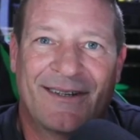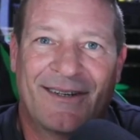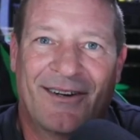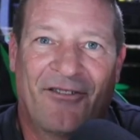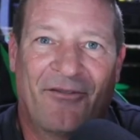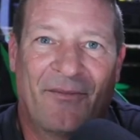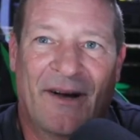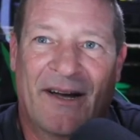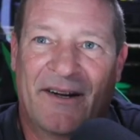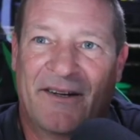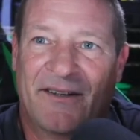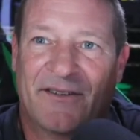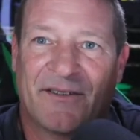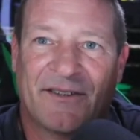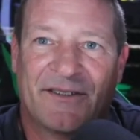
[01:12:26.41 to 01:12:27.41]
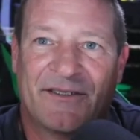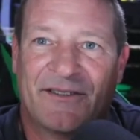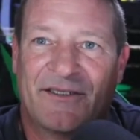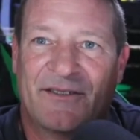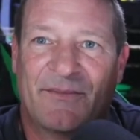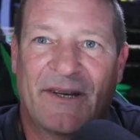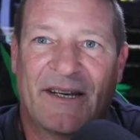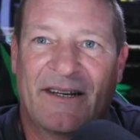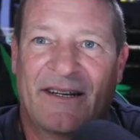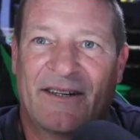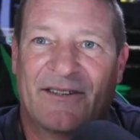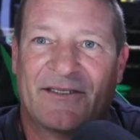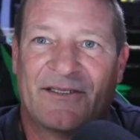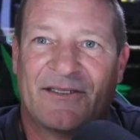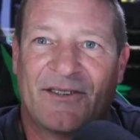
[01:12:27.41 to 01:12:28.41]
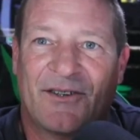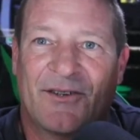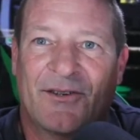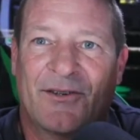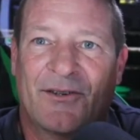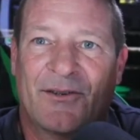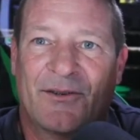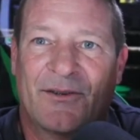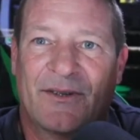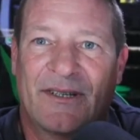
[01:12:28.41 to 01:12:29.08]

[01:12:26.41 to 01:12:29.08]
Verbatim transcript: of monitor lizards man they're so